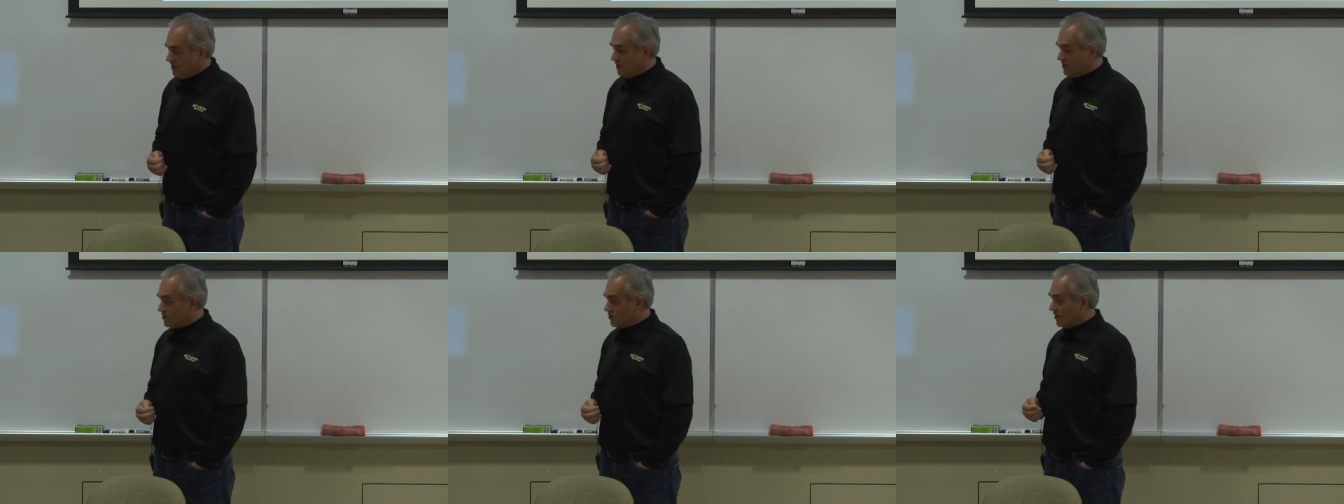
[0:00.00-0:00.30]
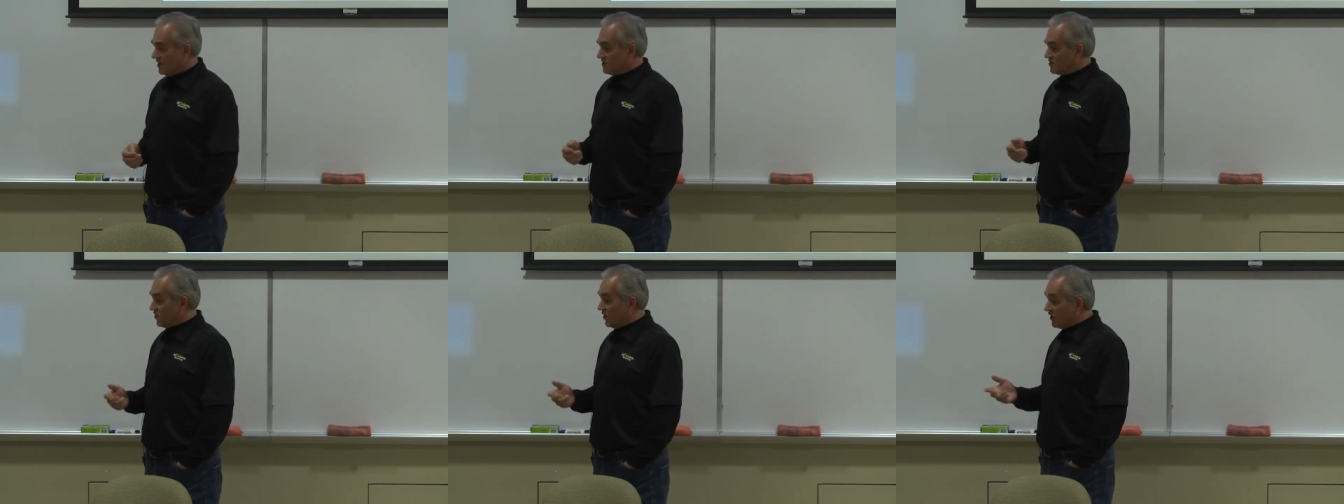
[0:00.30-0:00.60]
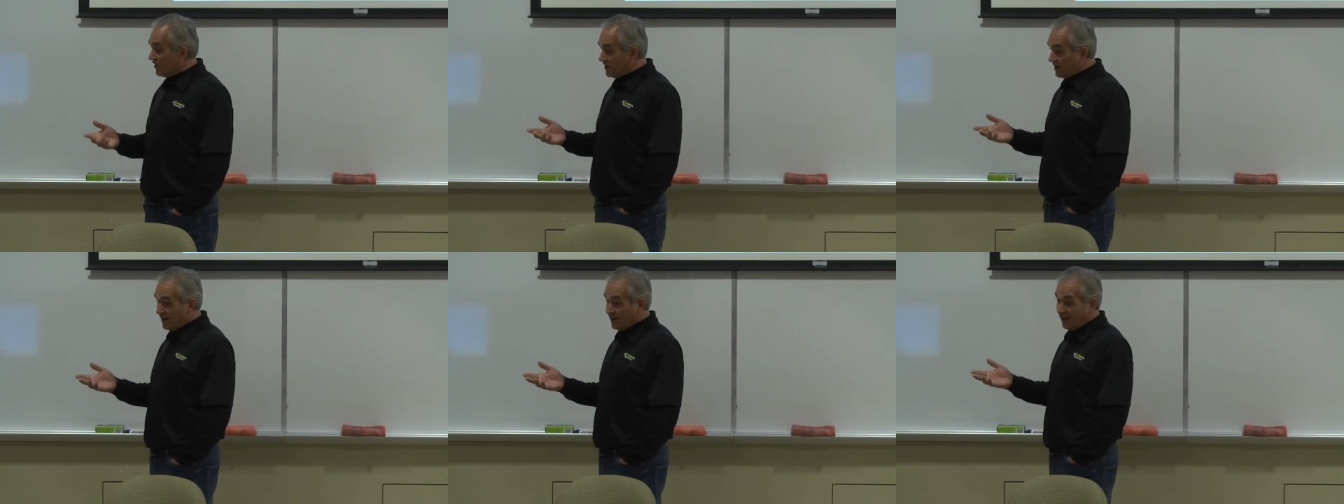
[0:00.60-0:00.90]
So I
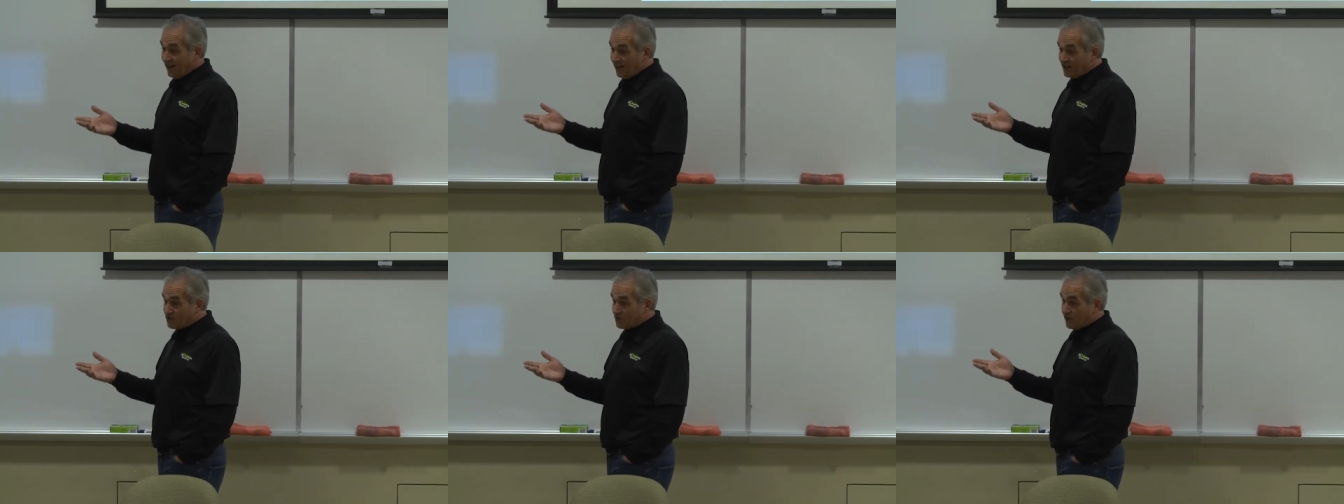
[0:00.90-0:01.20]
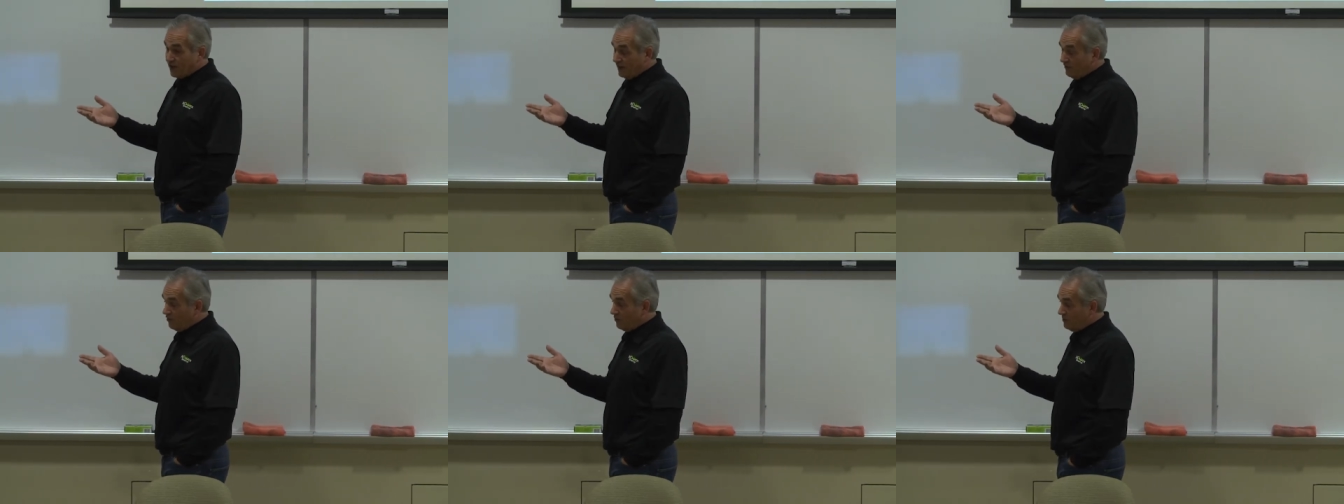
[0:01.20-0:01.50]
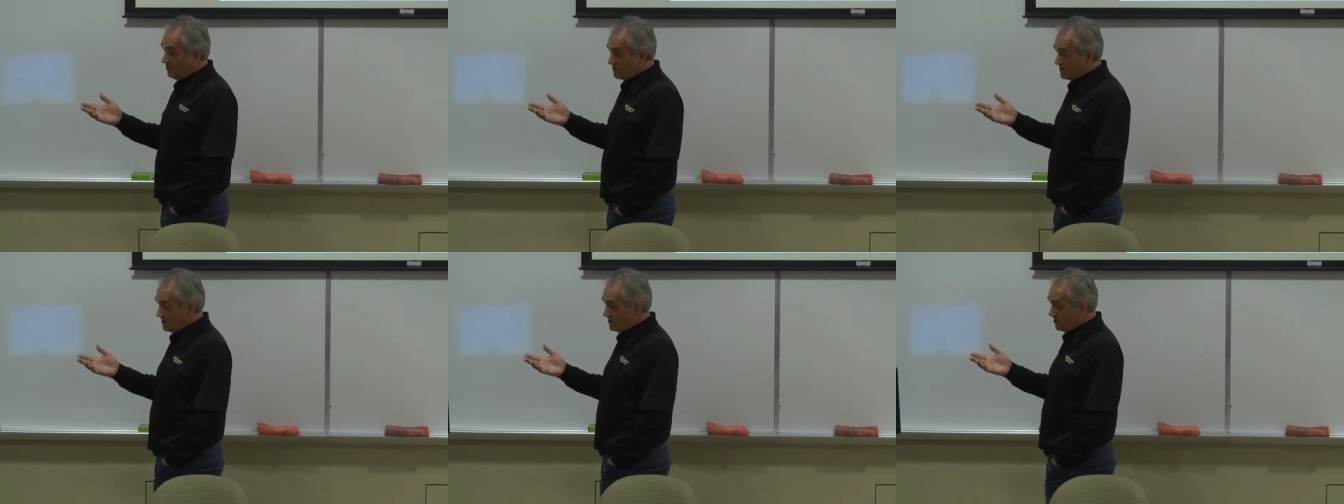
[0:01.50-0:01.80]
started entry level
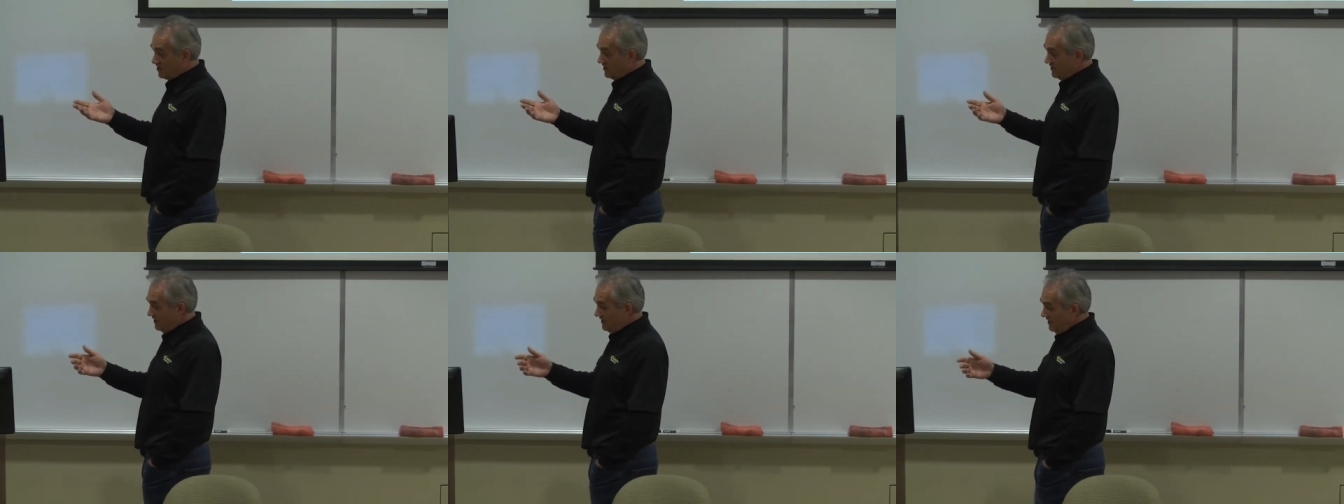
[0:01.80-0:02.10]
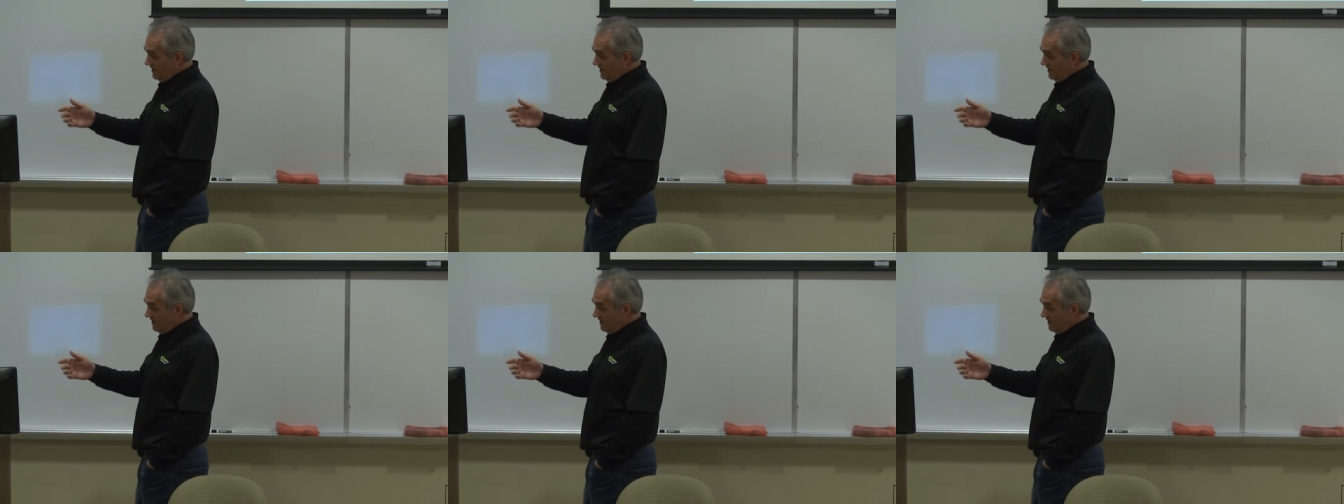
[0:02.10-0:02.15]
position,